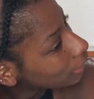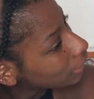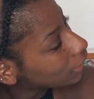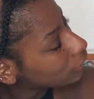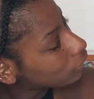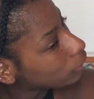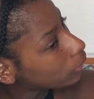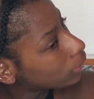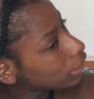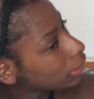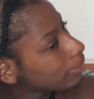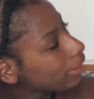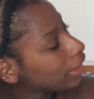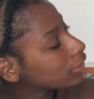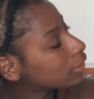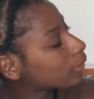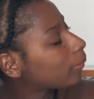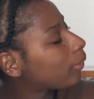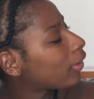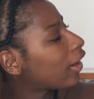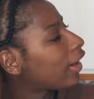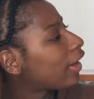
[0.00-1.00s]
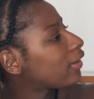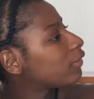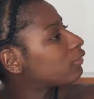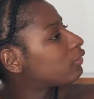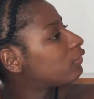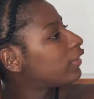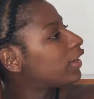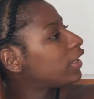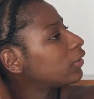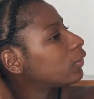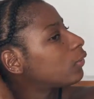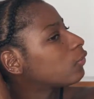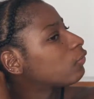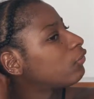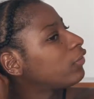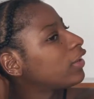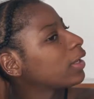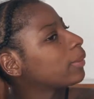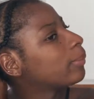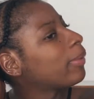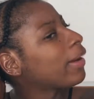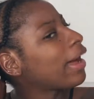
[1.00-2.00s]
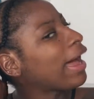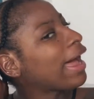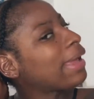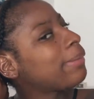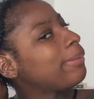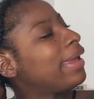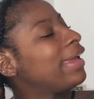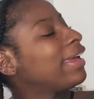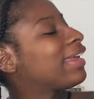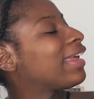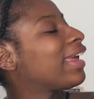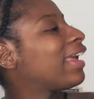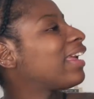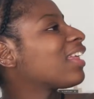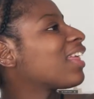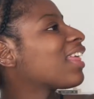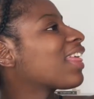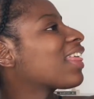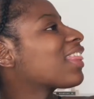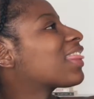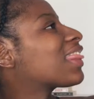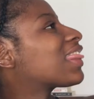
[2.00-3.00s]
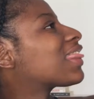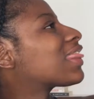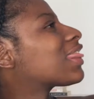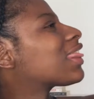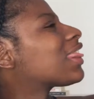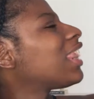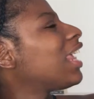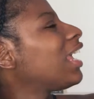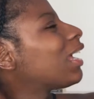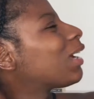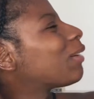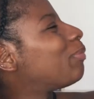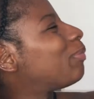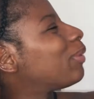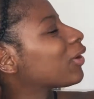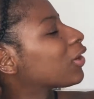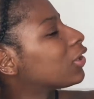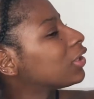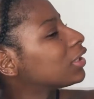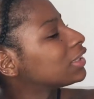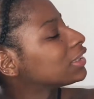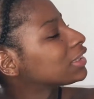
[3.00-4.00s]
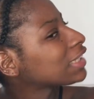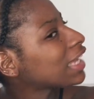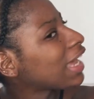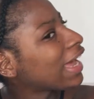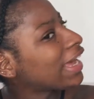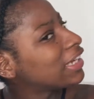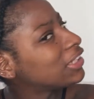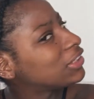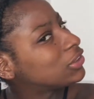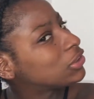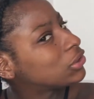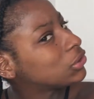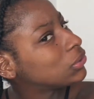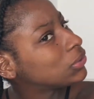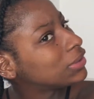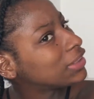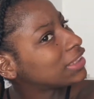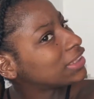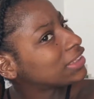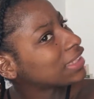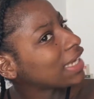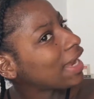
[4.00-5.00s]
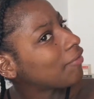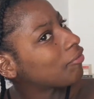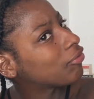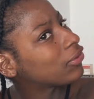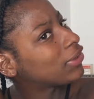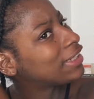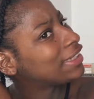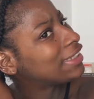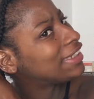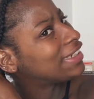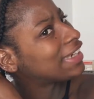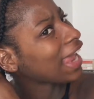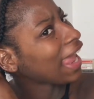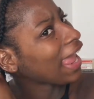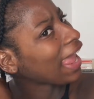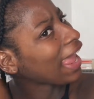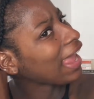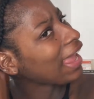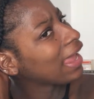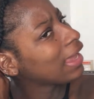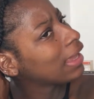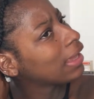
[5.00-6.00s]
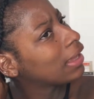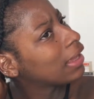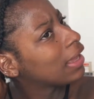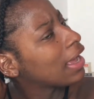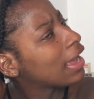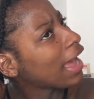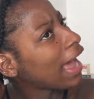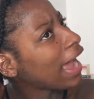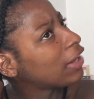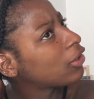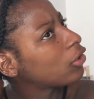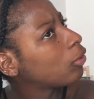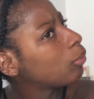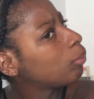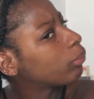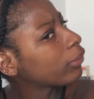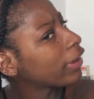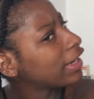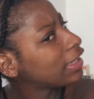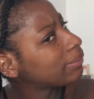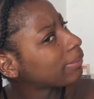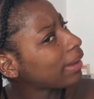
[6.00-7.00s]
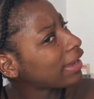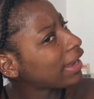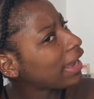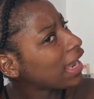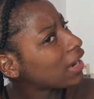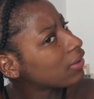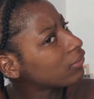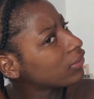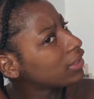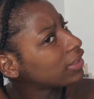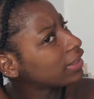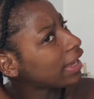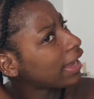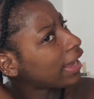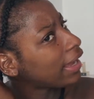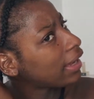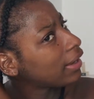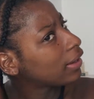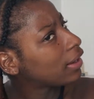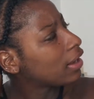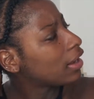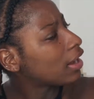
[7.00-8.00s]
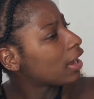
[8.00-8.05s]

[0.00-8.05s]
If you want to make the parting thin or thick, but I make it thick because I do this every day. I don't braid my hair every day.